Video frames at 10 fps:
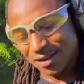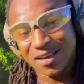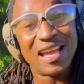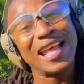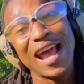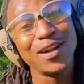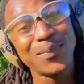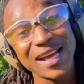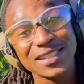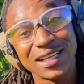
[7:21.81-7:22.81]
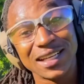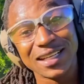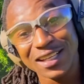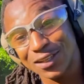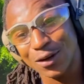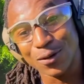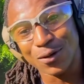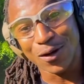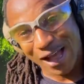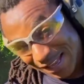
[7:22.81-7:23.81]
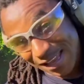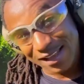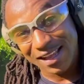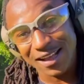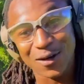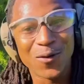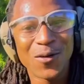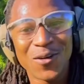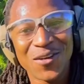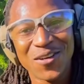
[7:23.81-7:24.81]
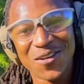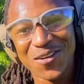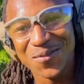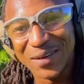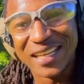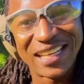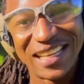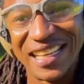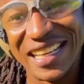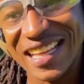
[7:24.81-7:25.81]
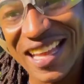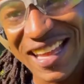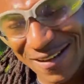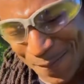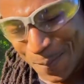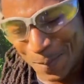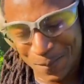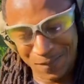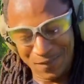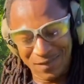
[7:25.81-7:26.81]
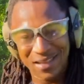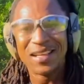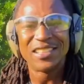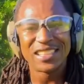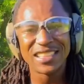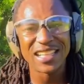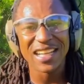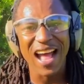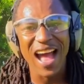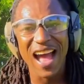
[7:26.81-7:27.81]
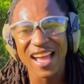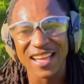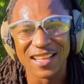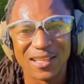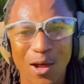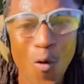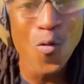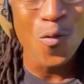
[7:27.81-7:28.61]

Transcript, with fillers: It ain't the best gun neither, though. I give you that, though. But, yeah, she did all right, though.